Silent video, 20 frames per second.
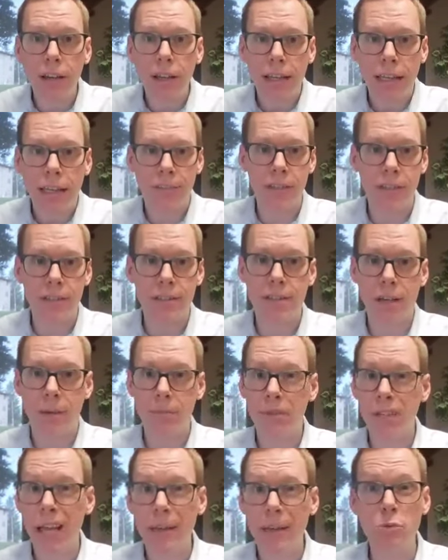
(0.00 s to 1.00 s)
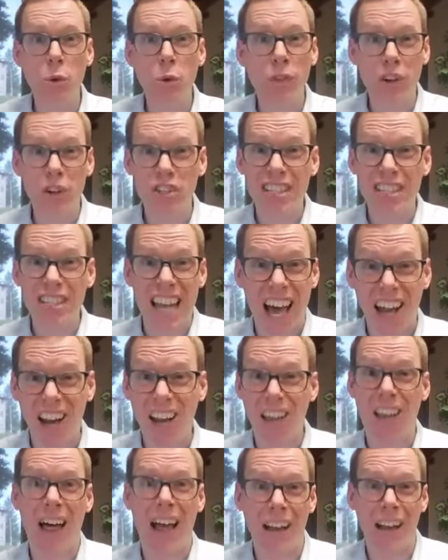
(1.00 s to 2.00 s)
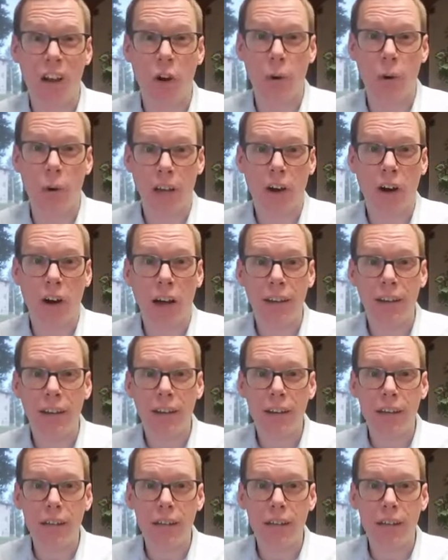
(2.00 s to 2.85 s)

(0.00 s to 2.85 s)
even sometimes when there's not a lot going on,